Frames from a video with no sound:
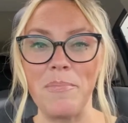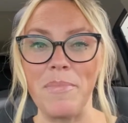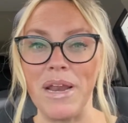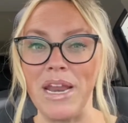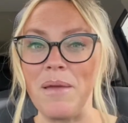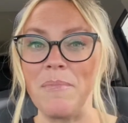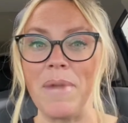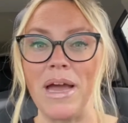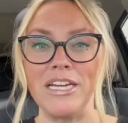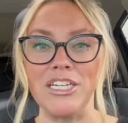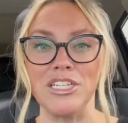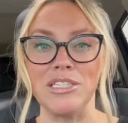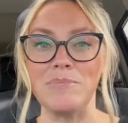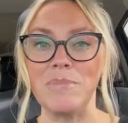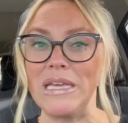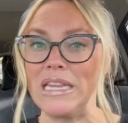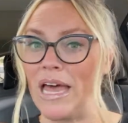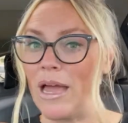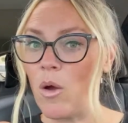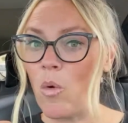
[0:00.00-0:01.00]
but it might just
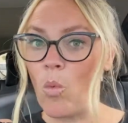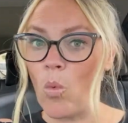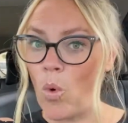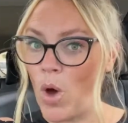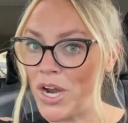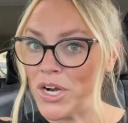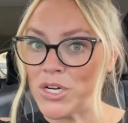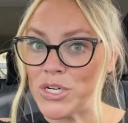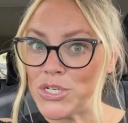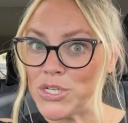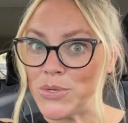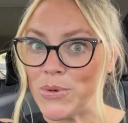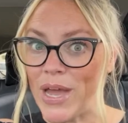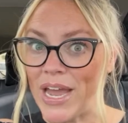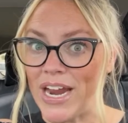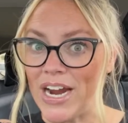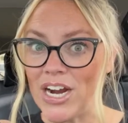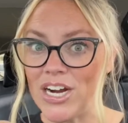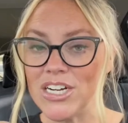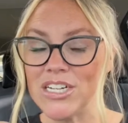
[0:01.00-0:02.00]
be like 1 or 2
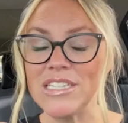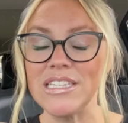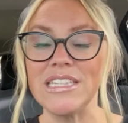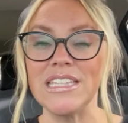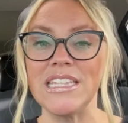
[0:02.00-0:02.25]
hairs.